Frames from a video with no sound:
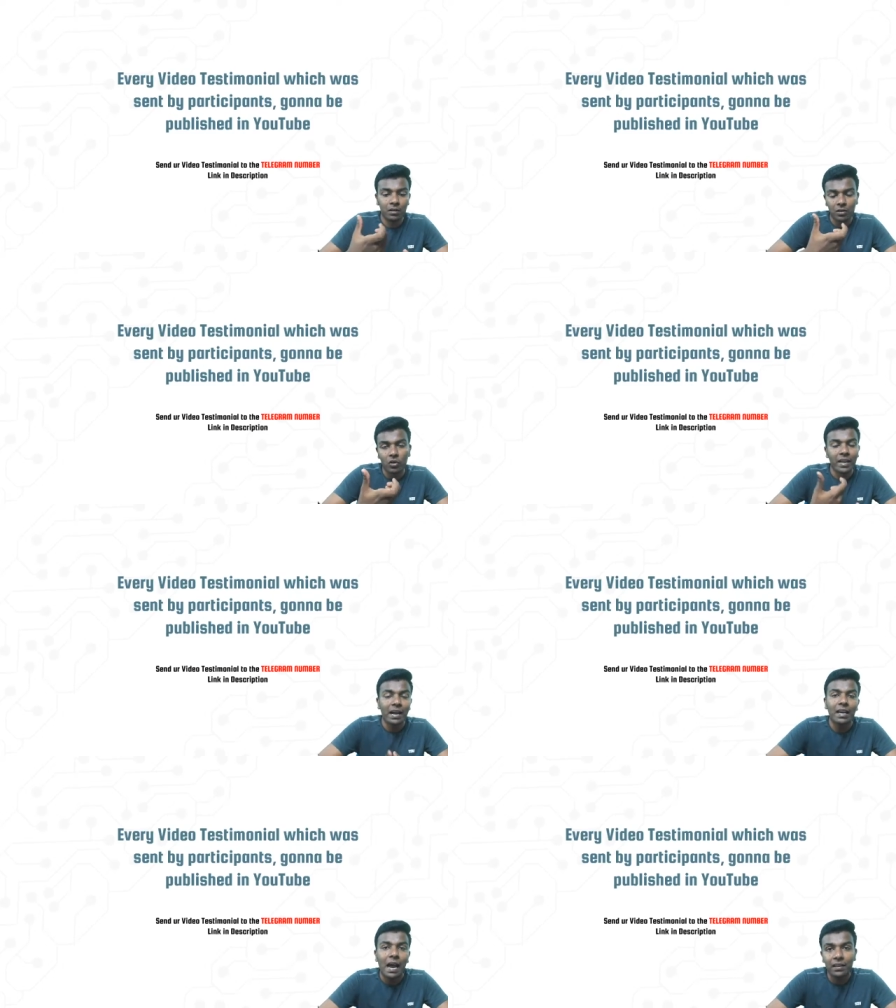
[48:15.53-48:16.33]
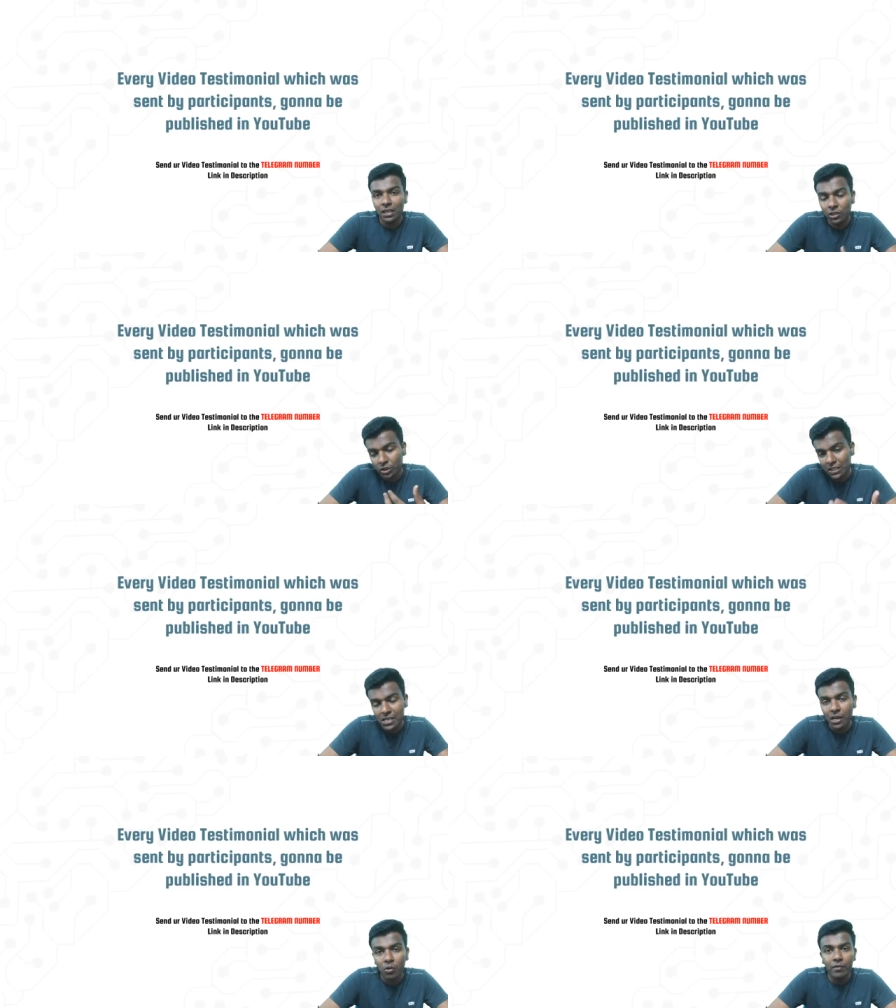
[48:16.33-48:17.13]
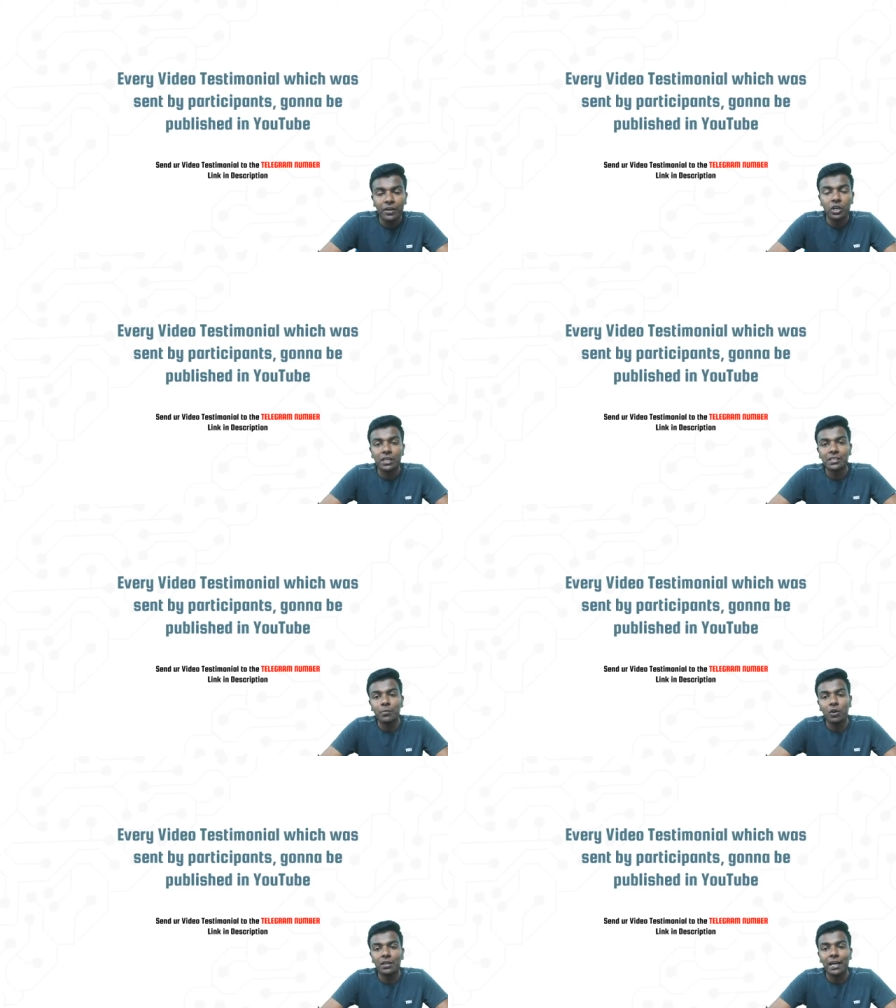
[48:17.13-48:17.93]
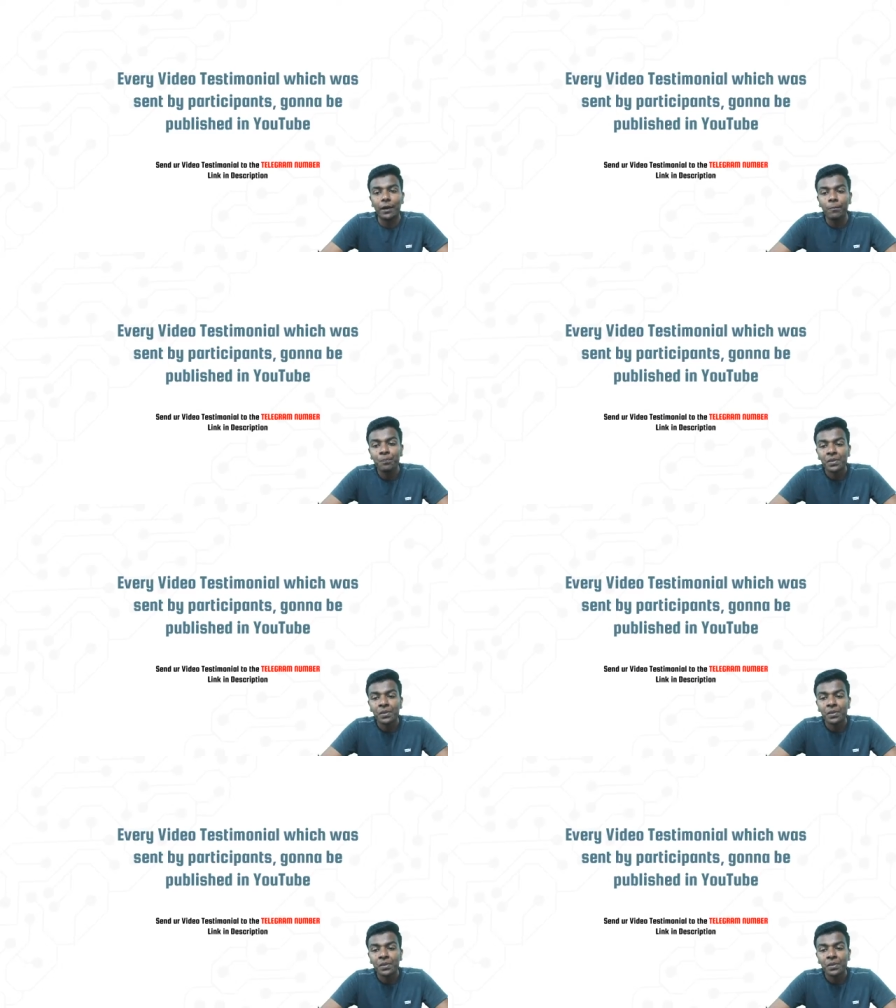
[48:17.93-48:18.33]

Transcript: contact and then you just send your video testimonial there.